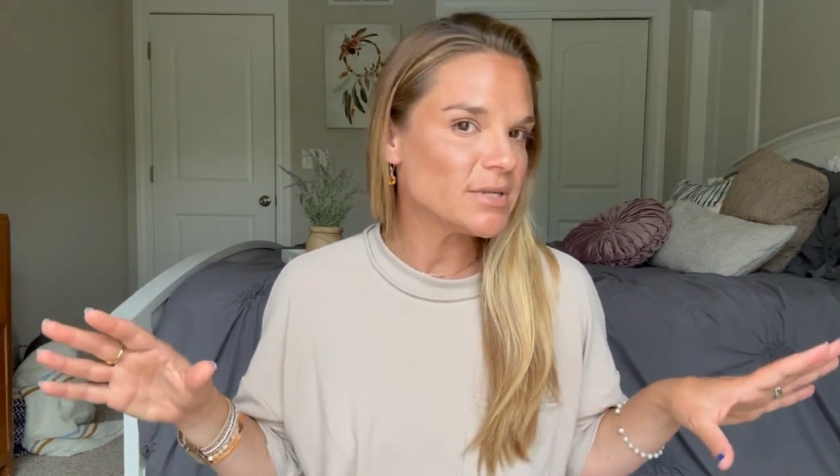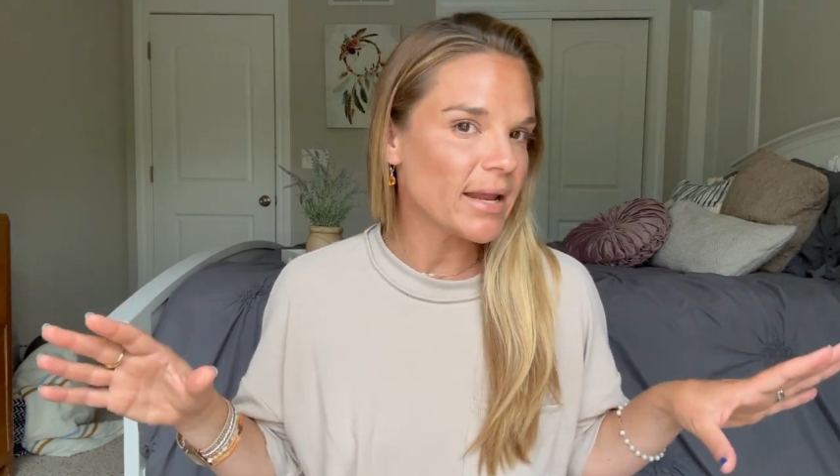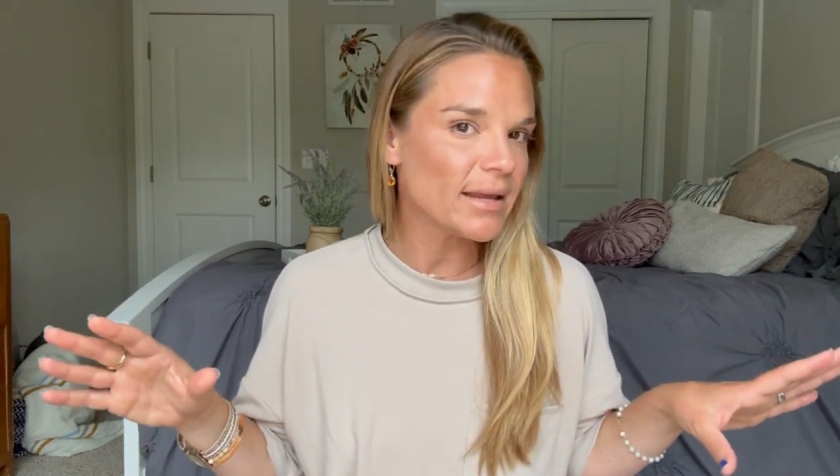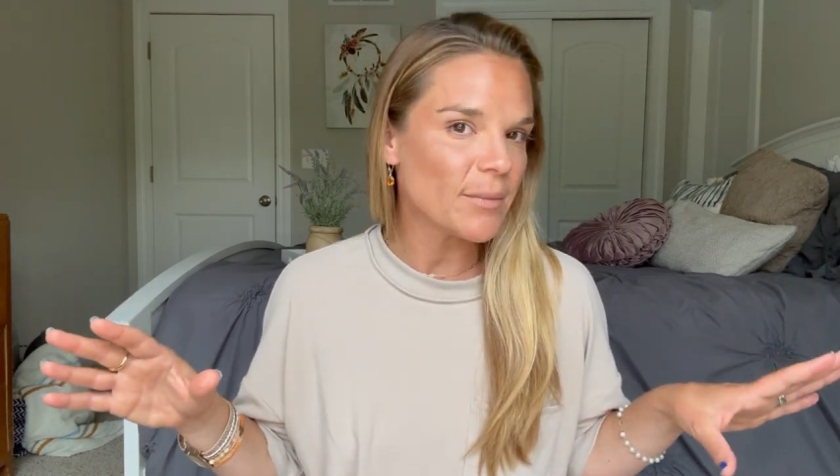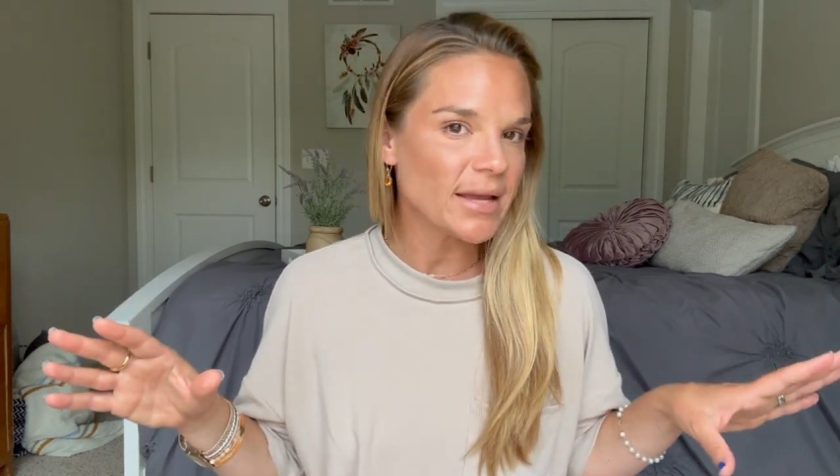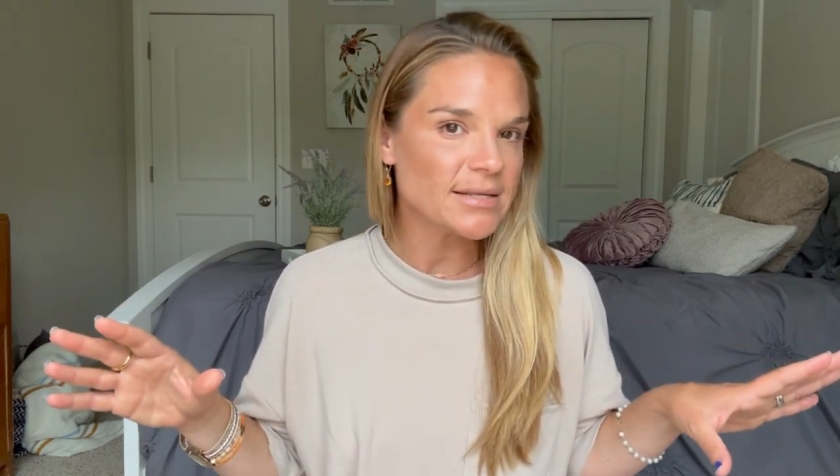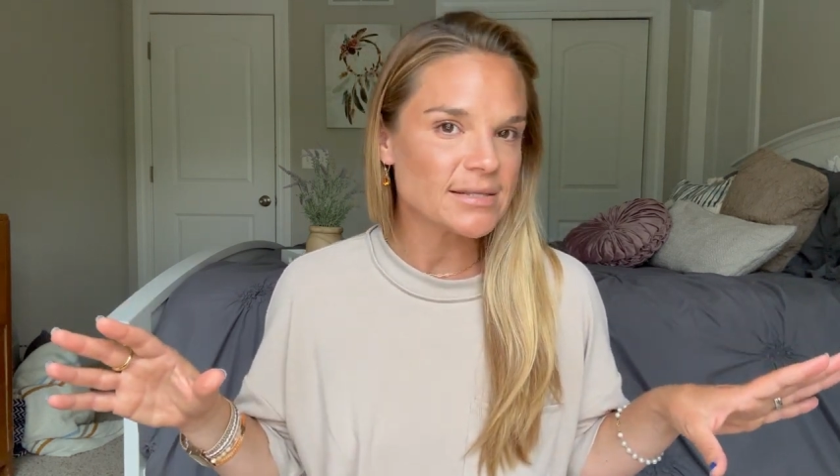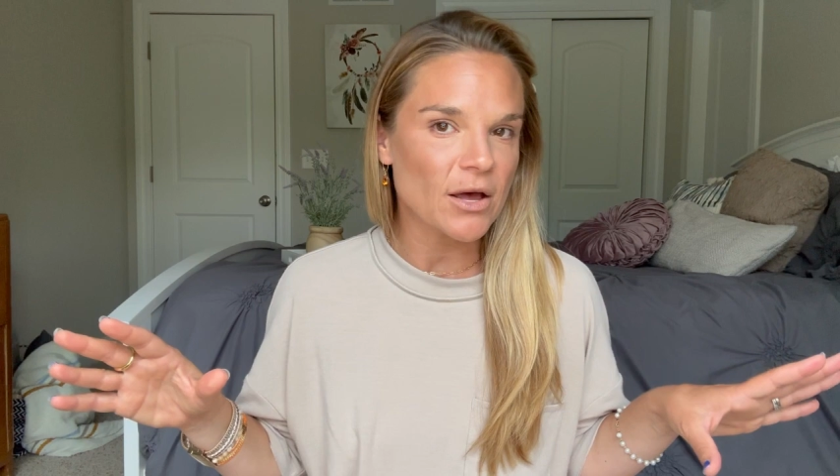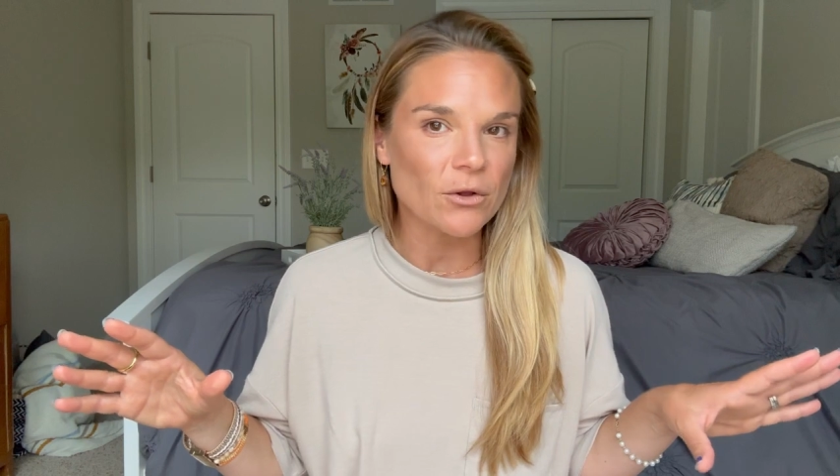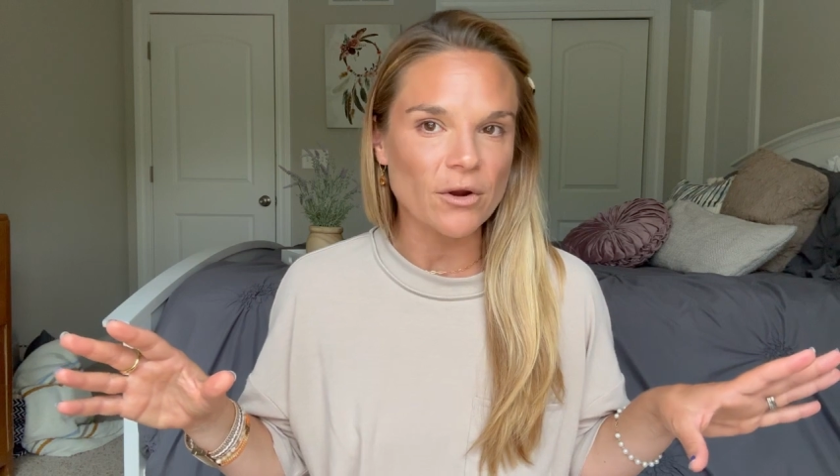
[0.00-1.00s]
any of my
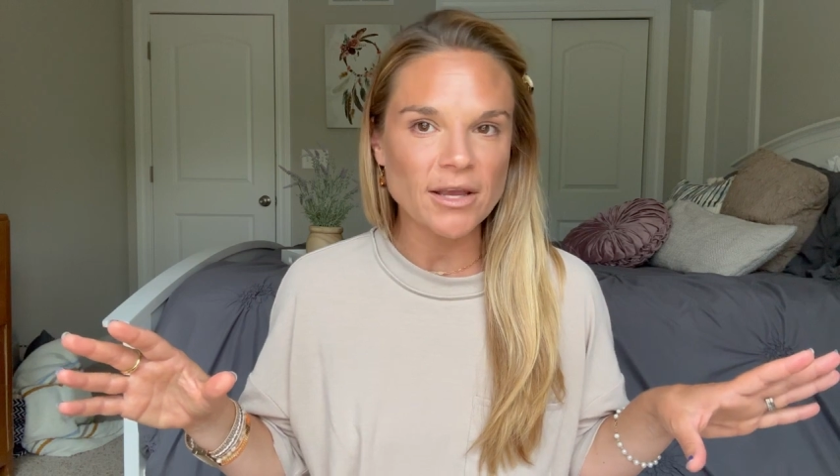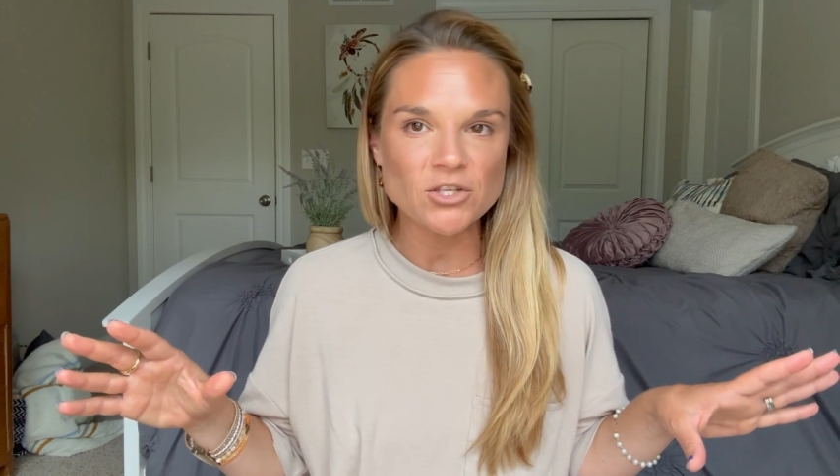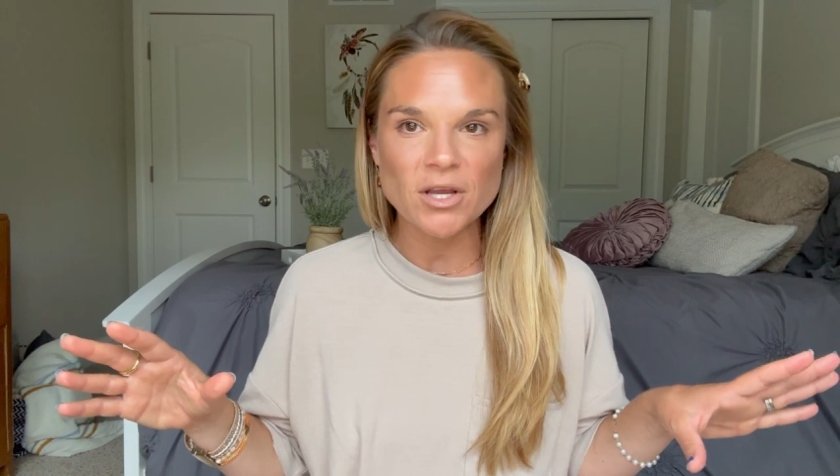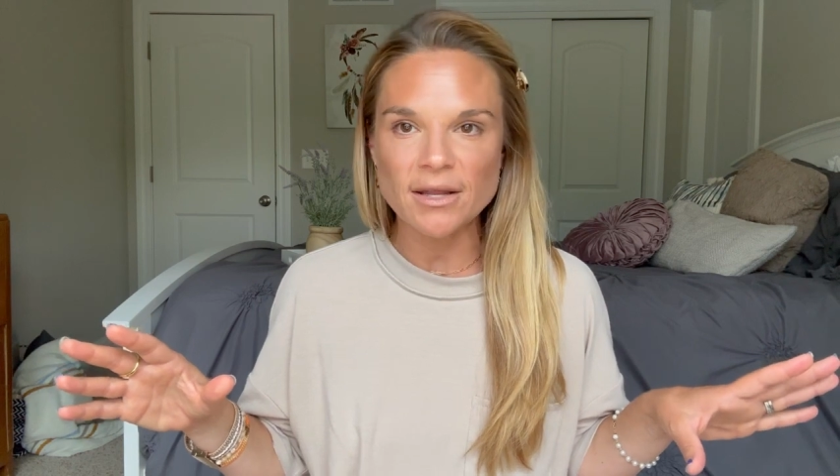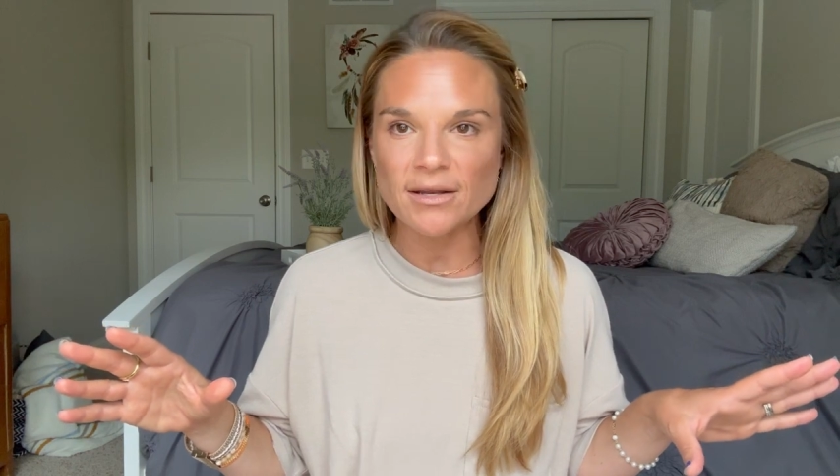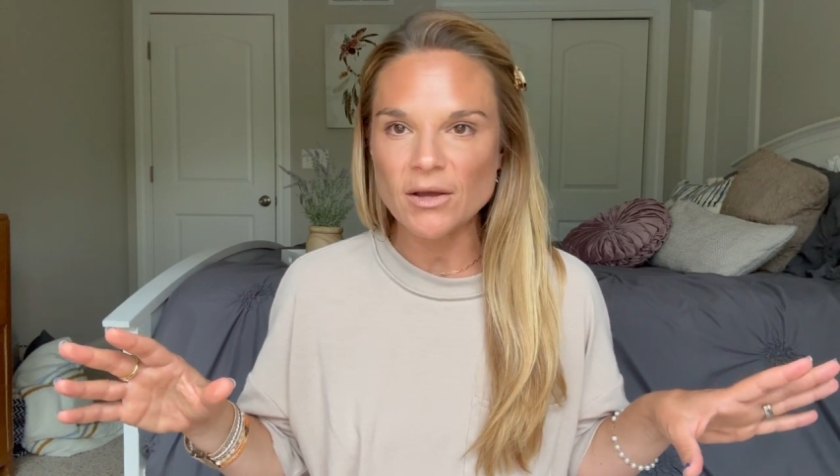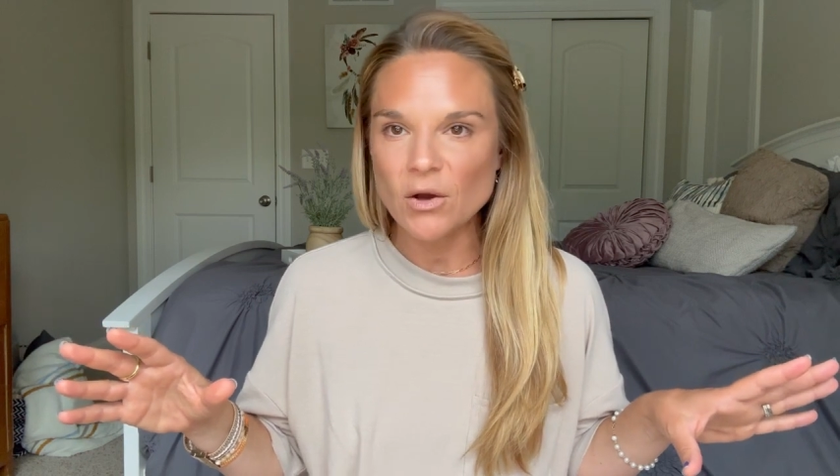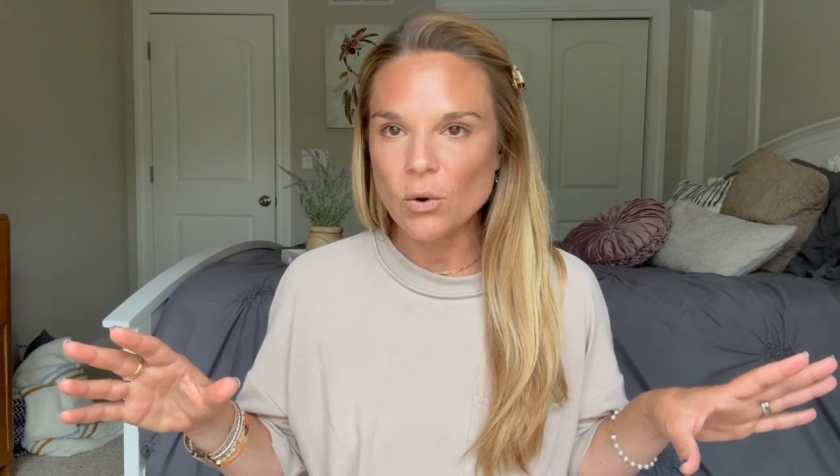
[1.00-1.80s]
discoloration,